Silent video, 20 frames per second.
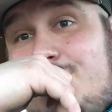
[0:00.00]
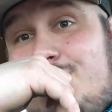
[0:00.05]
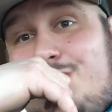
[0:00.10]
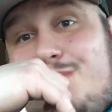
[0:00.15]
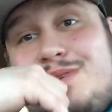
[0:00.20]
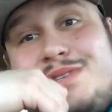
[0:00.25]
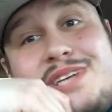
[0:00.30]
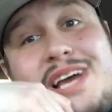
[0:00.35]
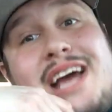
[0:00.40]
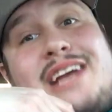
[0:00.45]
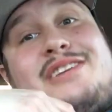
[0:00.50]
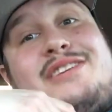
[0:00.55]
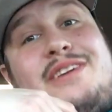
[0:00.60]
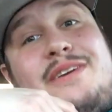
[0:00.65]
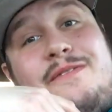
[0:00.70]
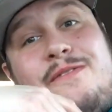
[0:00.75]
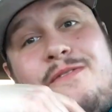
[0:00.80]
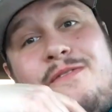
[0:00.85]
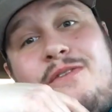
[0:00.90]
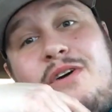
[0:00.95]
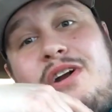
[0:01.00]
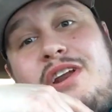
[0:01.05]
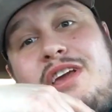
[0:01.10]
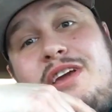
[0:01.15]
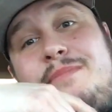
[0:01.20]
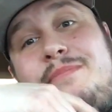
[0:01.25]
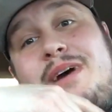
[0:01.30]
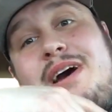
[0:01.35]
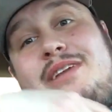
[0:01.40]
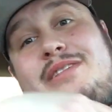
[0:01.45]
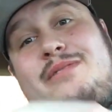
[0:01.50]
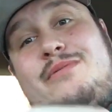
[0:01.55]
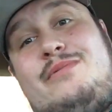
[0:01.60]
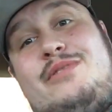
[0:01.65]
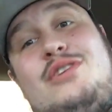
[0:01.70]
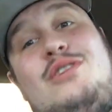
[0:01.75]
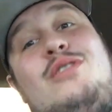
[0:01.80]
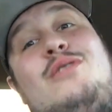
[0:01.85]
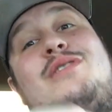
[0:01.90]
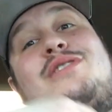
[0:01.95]
what's actually funny about
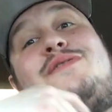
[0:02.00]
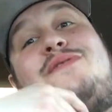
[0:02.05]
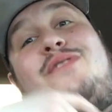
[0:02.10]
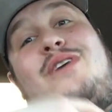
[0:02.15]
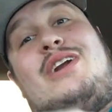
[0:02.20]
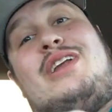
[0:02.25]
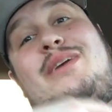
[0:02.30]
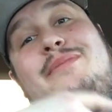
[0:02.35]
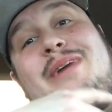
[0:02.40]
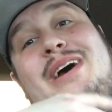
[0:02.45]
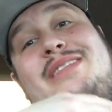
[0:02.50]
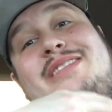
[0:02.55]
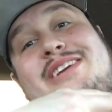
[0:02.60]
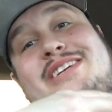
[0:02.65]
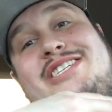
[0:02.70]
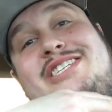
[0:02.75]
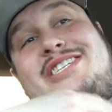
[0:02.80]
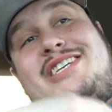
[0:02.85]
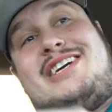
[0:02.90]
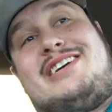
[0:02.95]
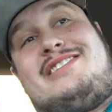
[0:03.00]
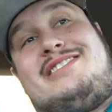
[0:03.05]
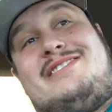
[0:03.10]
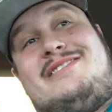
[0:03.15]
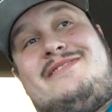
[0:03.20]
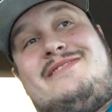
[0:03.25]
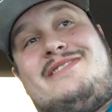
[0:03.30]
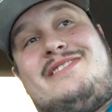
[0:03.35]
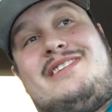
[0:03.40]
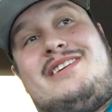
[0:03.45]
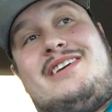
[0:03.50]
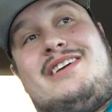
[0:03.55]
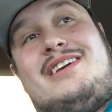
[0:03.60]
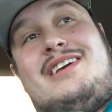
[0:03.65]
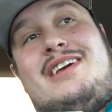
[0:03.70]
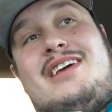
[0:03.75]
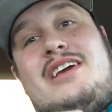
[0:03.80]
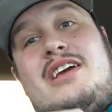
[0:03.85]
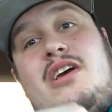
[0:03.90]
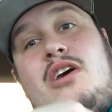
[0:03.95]
you know what's funny about this shit
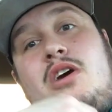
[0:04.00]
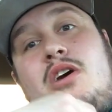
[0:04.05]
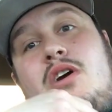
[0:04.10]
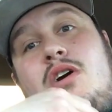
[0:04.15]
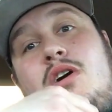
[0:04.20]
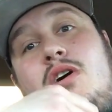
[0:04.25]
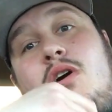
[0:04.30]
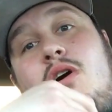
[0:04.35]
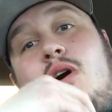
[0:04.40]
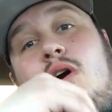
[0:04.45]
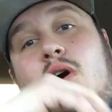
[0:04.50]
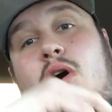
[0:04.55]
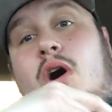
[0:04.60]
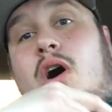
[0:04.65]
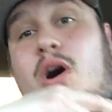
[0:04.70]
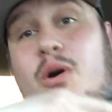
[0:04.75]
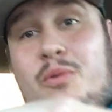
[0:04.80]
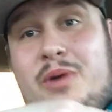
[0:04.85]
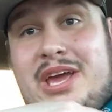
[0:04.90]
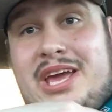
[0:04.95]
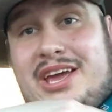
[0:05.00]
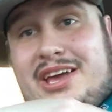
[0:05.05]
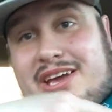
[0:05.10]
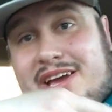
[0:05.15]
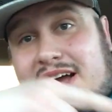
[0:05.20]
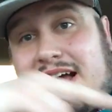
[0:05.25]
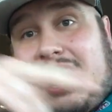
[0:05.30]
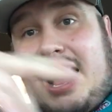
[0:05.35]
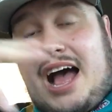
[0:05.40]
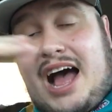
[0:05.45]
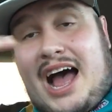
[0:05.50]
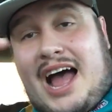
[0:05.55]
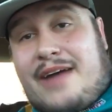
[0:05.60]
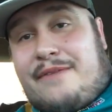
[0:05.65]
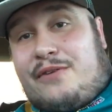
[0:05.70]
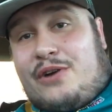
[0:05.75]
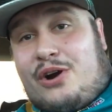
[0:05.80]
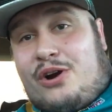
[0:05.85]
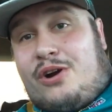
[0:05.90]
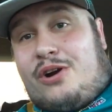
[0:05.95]
all week
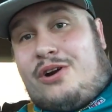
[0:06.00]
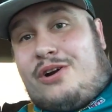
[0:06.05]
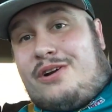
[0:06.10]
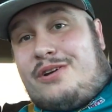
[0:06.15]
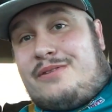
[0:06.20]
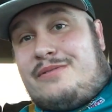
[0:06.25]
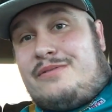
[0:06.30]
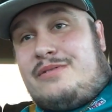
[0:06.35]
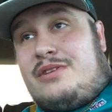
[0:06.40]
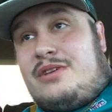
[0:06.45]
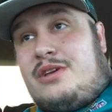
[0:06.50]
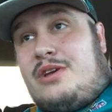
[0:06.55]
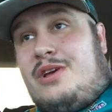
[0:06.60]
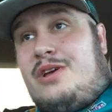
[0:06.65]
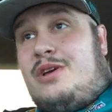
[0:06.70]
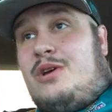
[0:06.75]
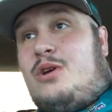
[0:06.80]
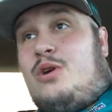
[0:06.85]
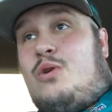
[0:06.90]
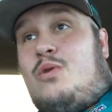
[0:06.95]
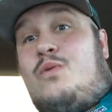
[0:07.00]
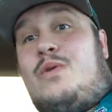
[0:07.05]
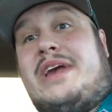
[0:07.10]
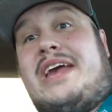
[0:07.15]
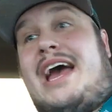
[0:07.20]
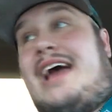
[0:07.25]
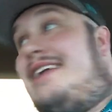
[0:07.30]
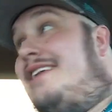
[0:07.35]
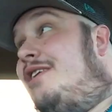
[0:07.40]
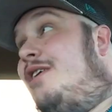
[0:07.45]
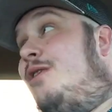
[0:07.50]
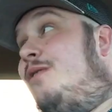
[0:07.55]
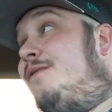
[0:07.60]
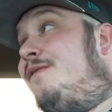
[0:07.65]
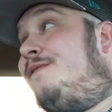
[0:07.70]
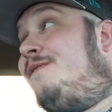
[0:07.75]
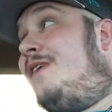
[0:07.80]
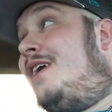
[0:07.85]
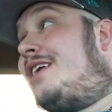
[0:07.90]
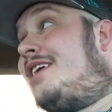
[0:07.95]
i've heard we had no
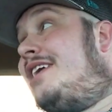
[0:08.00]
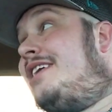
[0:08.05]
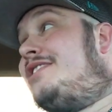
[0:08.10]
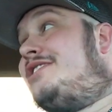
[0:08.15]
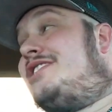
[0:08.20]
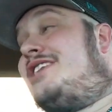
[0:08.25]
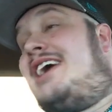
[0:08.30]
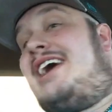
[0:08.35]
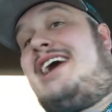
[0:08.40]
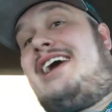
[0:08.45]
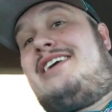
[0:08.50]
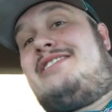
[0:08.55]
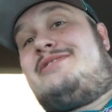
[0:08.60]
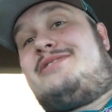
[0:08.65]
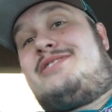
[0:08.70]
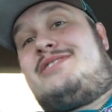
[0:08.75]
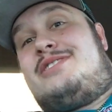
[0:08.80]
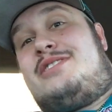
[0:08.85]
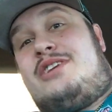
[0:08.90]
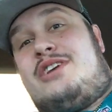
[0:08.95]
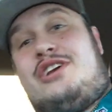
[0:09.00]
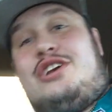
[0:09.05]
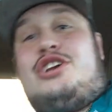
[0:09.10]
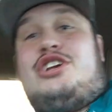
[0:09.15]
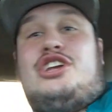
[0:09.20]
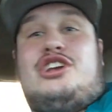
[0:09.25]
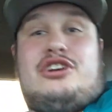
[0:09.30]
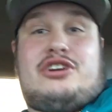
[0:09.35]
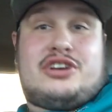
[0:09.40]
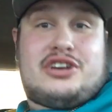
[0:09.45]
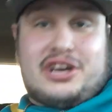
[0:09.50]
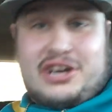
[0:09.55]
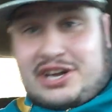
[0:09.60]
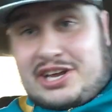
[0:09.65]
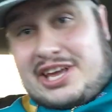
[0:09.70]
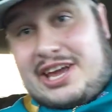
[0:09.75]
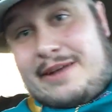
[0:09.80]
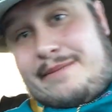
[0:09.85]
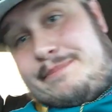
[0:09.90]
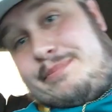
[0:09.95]
fucking chance you're
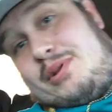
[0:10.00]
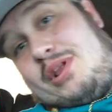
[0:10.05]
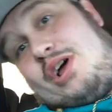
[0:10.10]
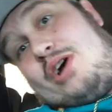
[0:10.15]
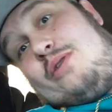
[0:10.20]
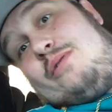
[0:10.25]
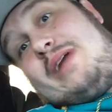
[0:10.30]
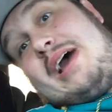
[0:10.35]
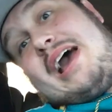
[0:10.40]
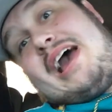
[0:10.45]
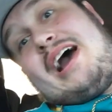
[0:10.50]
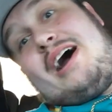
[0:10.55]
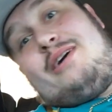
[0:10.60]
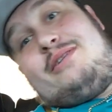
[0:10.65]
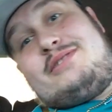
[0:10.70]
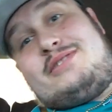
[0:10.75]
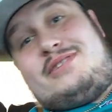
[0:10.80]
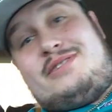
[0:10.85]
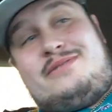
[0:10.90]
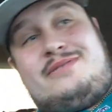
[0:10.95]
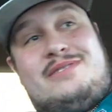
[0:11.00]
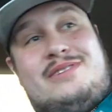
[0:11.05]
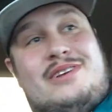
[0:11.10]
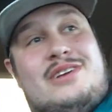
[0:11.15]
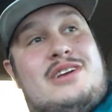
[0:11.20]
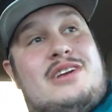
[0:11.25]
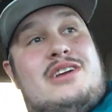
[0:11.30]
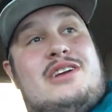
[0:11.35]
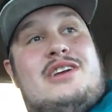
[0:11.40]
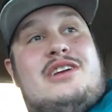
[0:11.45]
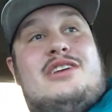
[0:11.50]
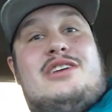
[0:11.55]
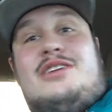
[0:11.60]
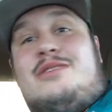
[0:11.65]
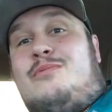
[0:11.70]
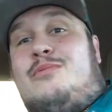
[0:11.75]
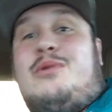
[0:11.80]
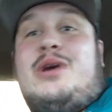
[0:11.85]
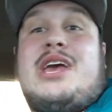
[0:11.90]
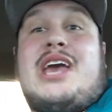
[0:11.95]
gonna get blown out
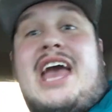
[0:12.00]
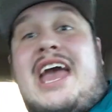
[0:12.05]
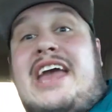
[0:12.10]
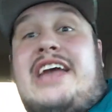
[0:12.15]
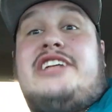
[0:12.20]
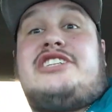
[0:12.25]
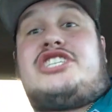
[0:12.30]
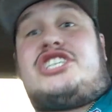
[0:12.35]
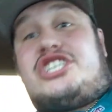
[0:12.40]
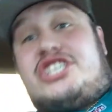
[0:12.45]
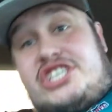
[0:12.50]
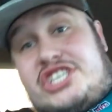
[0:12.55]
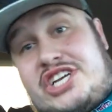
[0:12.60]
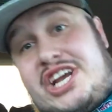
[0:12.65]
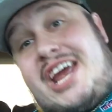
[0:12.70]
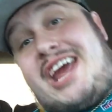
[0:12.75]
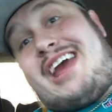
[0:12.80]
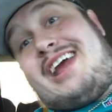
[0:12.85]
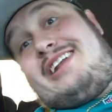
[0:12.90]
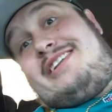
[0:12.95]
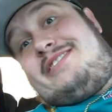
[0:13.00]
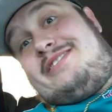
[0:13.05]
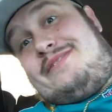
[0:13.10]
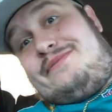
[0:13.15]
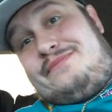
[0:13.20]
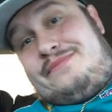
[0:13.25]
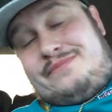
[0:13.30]
we ain't shit